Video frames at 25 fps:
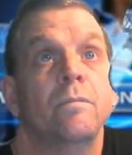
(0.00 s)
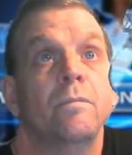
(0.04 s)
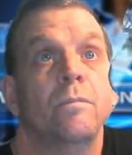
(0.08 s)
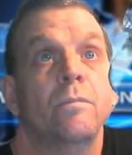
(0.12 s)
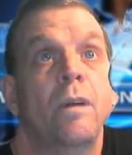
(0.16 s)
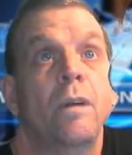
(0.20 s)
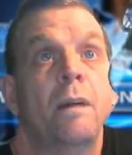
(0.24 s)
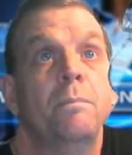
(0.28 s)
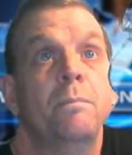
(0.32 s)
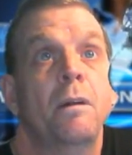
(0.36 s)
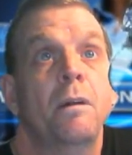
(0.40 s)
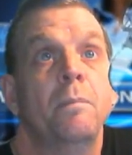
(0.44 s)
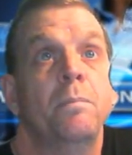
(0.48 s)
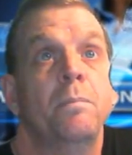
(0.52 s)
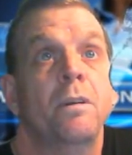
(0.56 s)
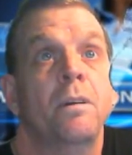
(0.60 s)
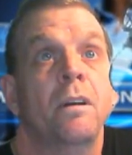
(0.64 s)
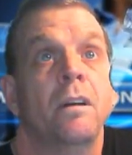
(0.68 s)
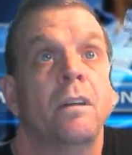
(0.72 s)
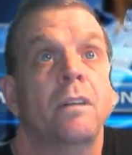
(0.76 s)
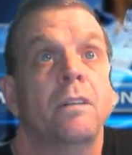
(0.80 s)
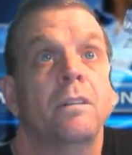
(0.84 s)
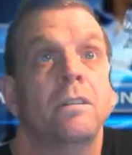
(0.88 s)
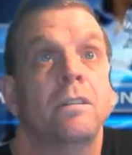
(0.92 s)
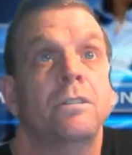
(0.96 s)
wrap up
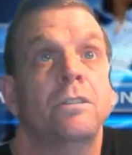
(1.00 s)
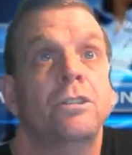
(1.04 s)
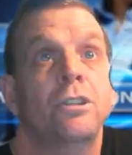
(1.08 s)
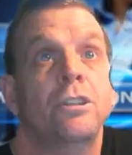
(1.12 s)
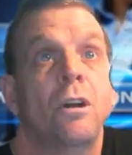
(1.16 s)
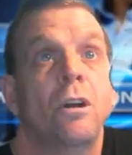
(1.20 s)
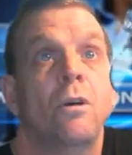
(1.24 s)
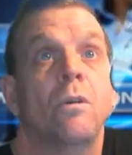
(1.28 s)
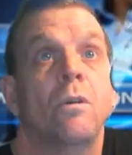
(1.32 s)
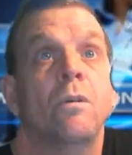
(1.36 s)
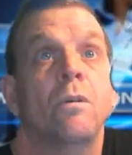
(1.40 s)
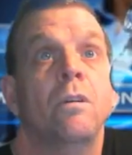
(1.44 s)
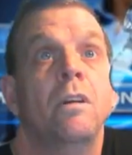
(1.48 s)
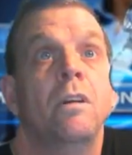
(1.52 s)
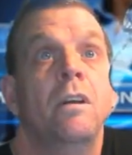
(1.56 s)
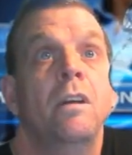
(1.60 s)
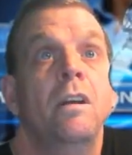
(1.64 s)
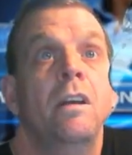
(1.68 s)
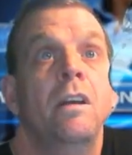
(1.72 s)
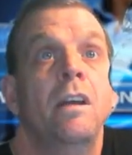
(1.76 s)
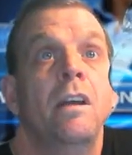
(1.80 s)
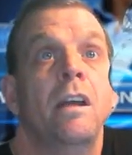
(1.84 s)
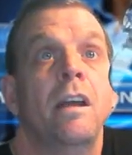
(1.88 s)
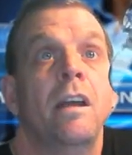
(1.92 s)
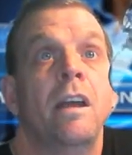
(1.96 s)
a good show
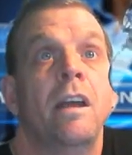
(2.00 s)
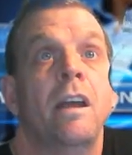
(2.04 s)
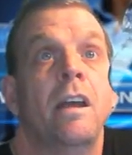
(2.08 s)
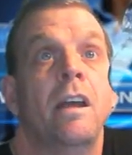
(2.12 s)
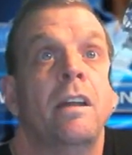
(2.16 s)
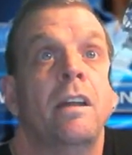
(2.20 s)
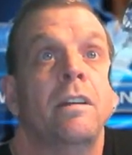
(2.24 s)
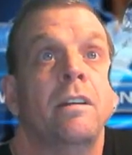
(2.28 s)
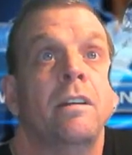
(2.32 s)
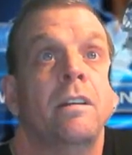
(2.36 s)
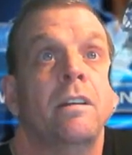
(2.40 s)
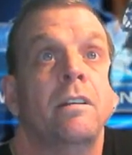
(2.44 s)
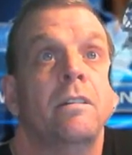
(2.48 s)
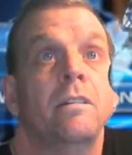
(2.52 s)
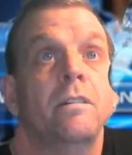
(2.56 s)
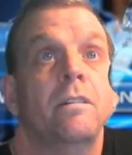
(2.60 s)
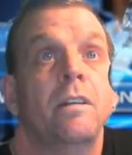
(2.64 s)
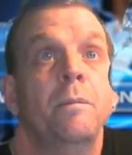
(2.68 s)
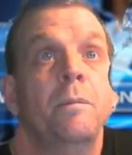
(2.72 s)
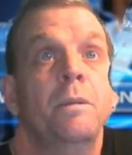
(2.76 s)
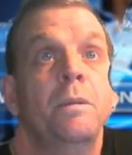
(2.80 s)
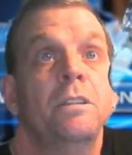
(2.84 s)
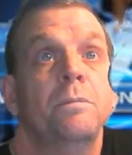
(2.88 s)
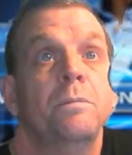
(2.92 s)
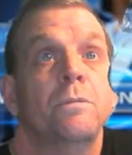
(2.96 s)
and
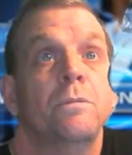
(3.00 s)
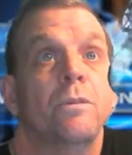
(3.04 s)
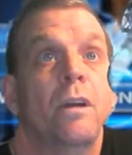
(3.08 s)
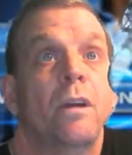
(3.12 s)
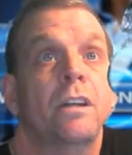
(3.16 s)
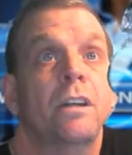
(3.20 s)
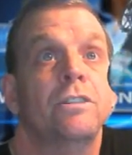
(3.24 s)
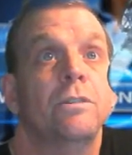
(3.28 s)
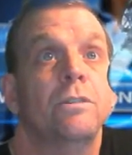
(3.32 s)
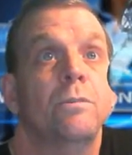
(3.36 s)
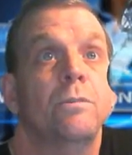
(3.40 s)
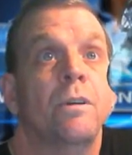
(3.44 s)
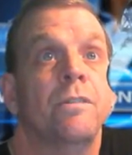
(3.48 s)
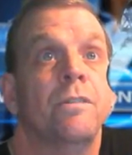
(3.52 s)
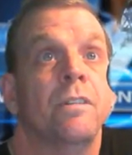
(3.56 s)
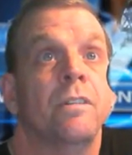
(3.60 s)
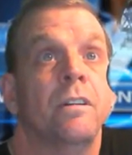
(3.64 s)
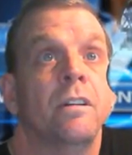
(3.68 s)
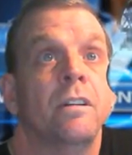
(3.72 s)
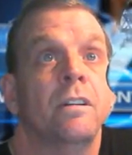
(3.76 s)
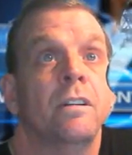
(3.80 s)
give me some direction with it.